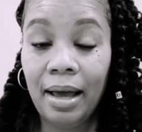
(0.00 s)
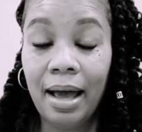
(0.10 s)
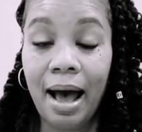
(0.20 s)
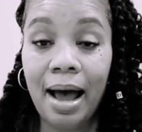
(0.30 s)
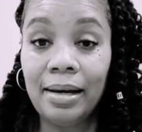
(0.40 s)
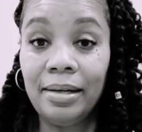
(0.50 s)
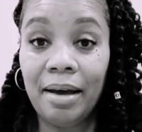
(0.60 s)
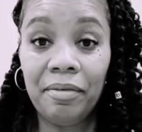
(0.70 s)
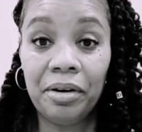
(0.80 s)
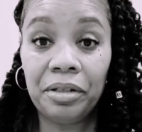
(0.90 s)
I
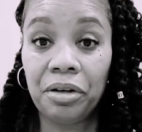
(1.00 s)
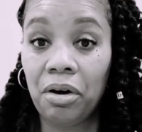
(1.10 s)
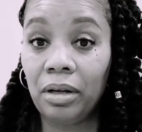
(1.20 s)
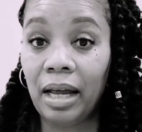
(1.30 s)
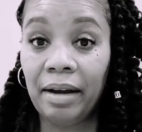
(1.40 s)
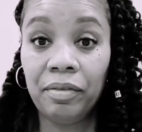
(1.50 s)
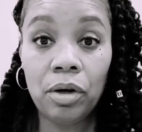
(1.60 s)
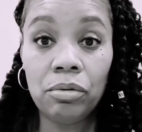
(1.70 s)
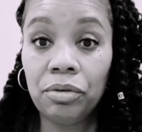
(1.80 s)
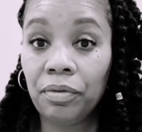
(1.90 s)
never saw a life
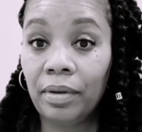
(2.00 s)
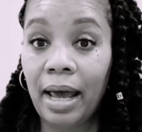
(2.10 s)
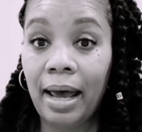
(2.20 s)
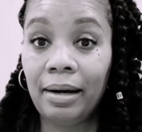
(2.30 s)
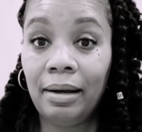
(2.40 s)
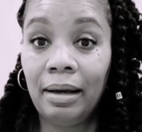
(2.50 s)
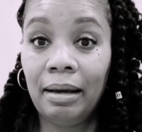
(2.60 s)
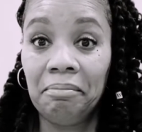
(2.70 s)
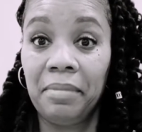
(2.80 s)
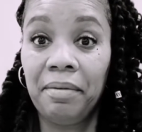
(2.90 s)
coach for that.
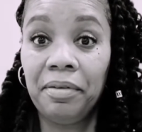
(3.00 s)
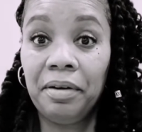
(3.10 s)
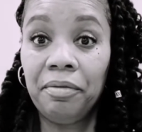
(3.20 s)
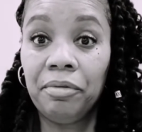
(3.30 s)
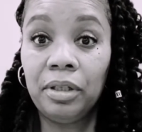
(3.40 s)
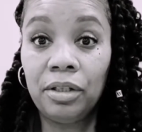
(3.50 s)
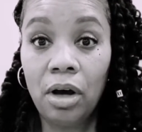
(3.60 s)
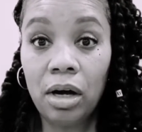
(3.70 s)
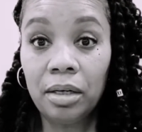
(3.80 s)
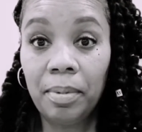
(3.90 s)
Never even really
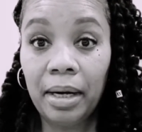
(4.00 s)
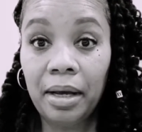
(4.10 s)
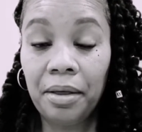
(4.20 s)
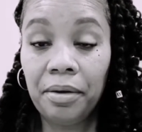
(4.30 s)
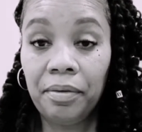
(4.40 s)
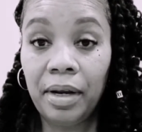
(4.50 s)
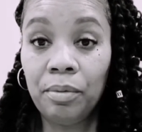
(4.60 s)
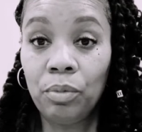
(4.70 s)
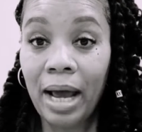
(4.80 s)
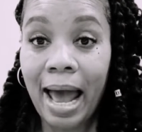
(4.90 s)
talked about it, other
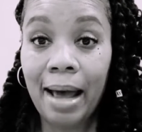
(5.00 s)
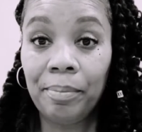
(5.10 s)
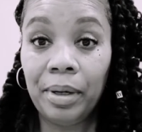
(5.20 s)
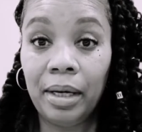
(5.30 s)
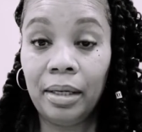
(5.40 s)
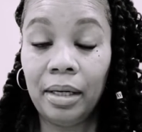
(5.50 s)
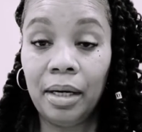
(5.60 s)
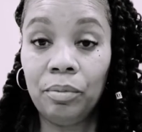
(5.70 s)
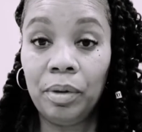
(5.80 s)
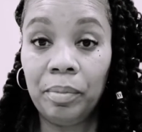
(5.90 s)
than what happened
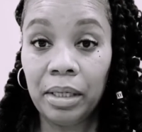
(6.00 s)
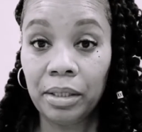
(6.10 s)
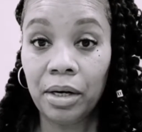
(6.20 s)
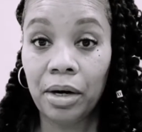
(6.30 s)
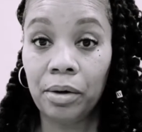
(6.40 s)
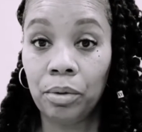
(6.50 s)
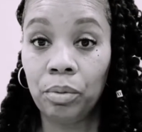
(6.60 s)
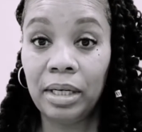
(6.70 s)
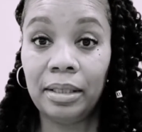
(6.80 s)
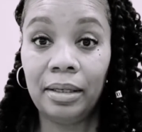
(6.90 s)
and we miss her, or
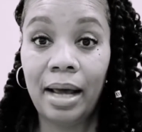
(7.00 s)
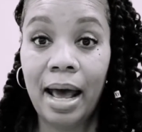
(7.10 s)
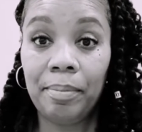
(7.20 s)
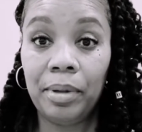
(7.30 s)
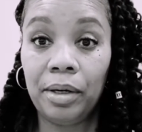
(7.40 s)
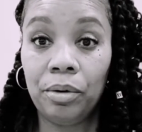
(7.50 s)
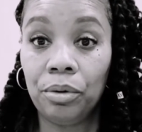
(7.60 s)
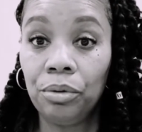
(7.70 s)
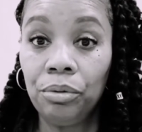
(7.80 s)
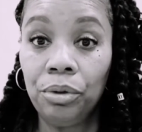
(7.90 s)
what didn't happen, or
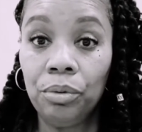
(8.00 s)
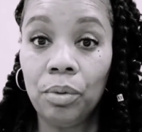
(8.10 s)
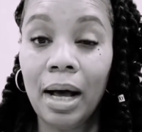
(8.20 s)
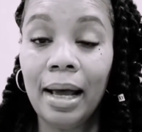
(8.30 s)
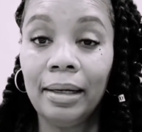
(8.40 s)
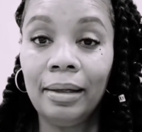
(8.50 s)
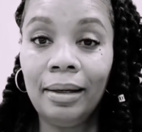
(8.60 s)
who knew what.